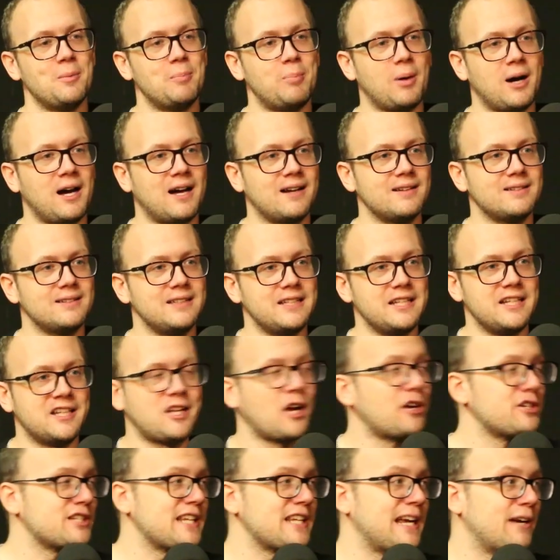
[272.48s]
but he
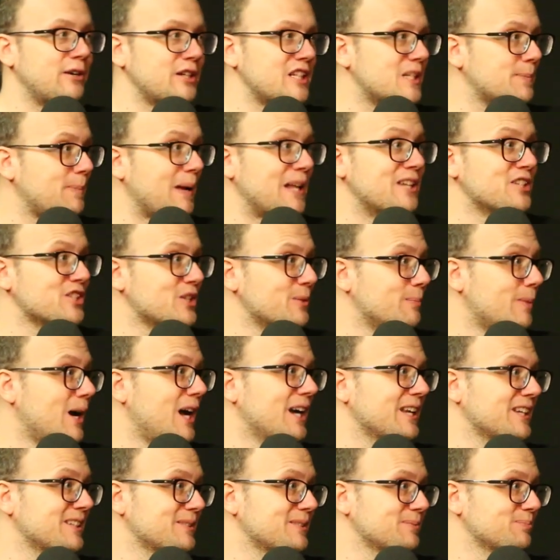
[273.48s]
goes out and he spends the
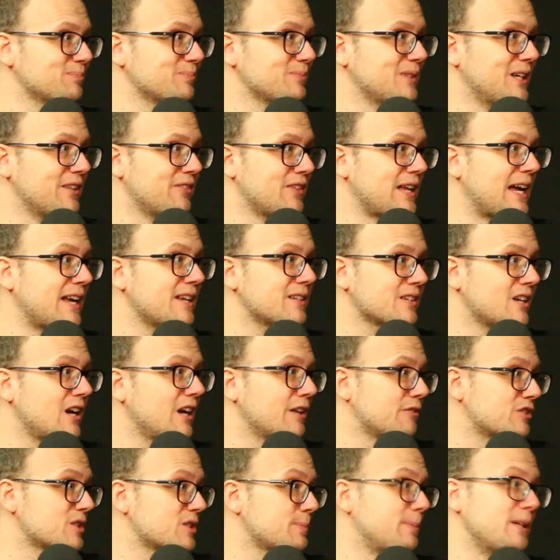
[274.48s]
money. And that
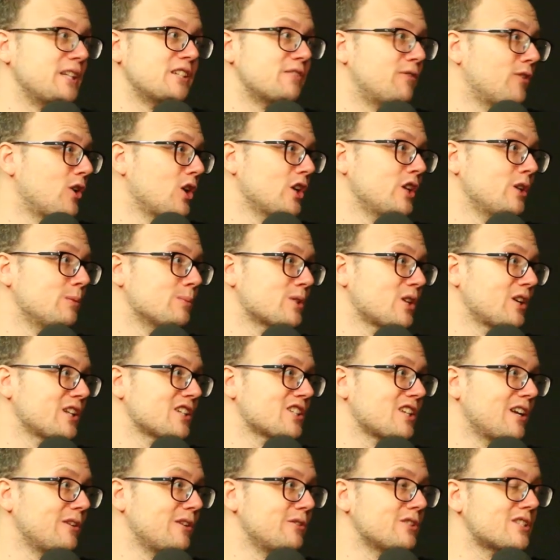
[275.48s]
kind of speaks volumes on
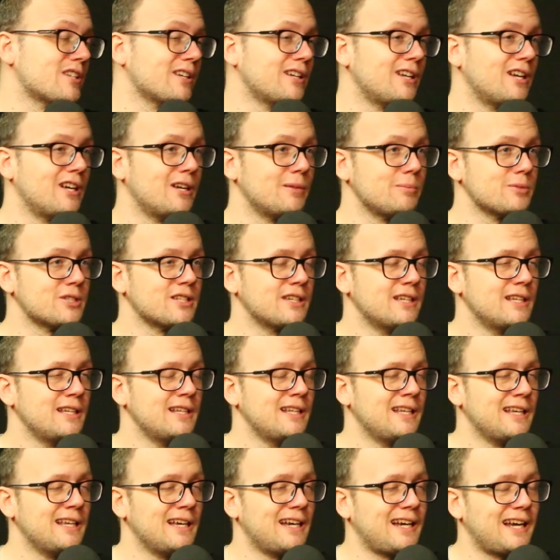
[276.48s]
its own terms.
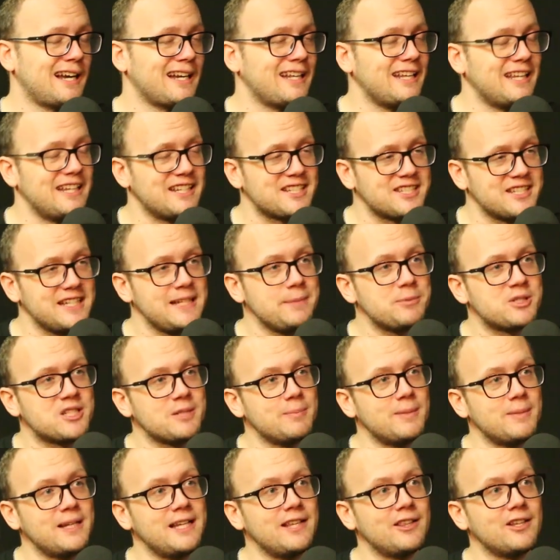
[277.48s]
And it seems
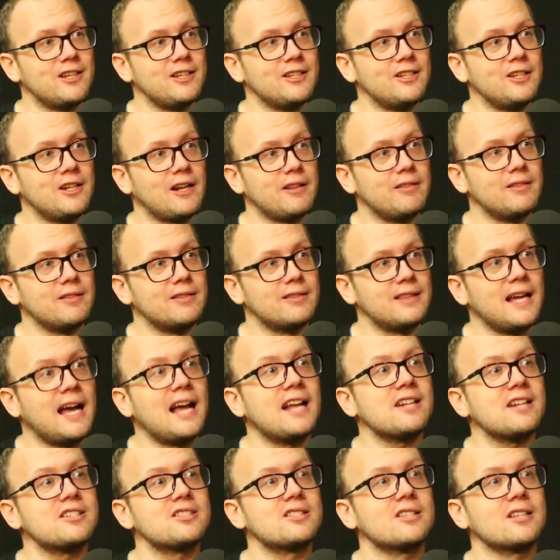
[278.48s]
to me that, you know,
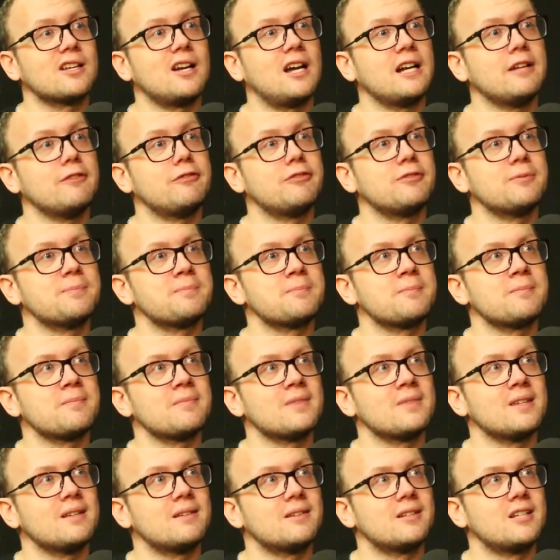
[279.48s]
that's the kind of
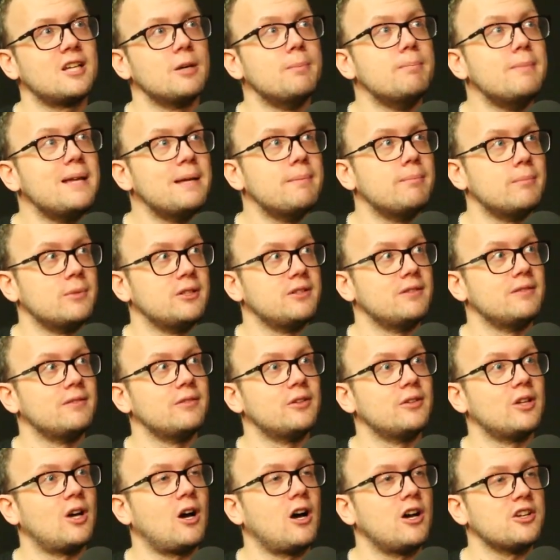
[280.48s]
commitment
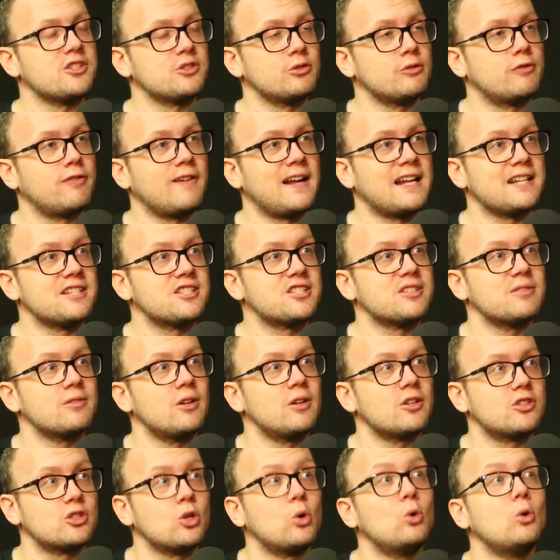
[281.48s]
that Arsenal fans
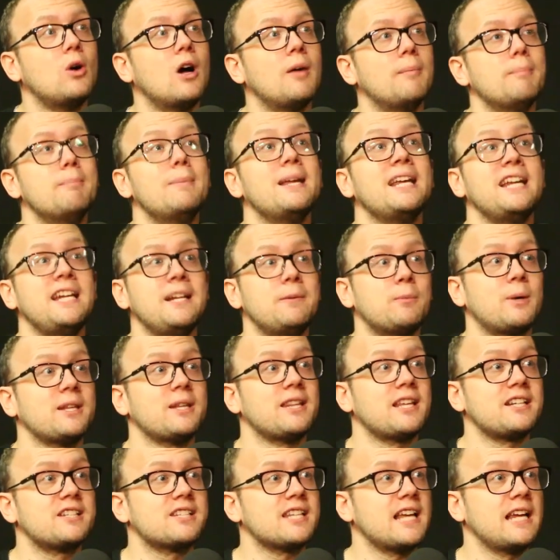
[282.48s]
talk, mean when
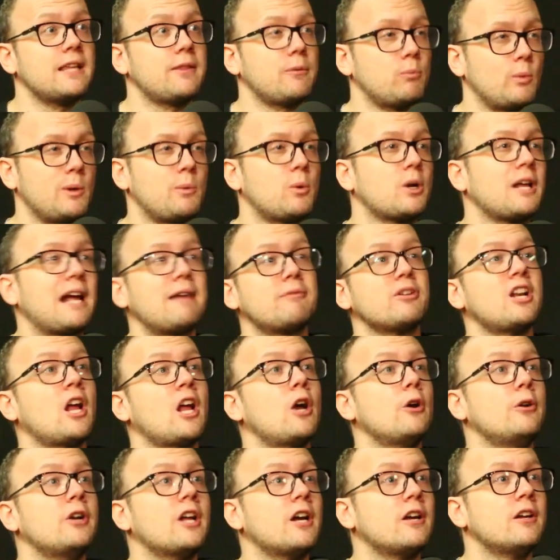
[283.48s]
they say that we want to have an
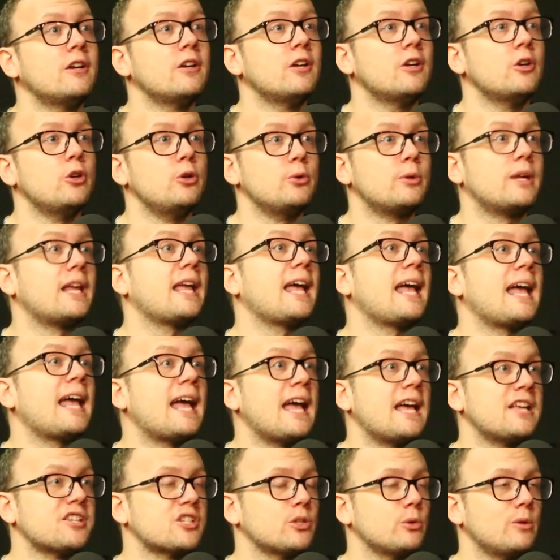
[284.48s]
owner who
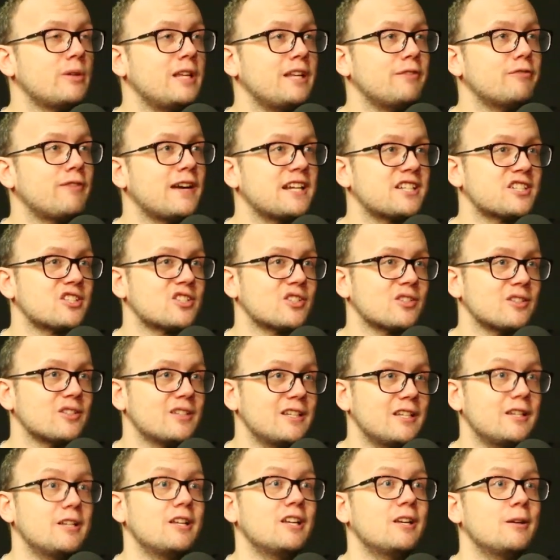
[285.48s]
cares, who invests
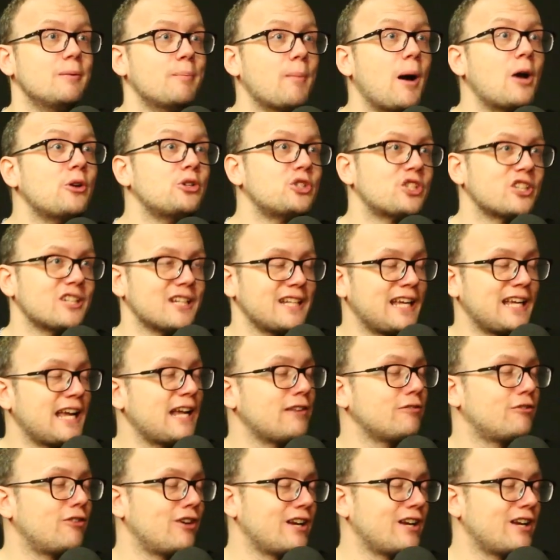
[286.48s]
emotionally and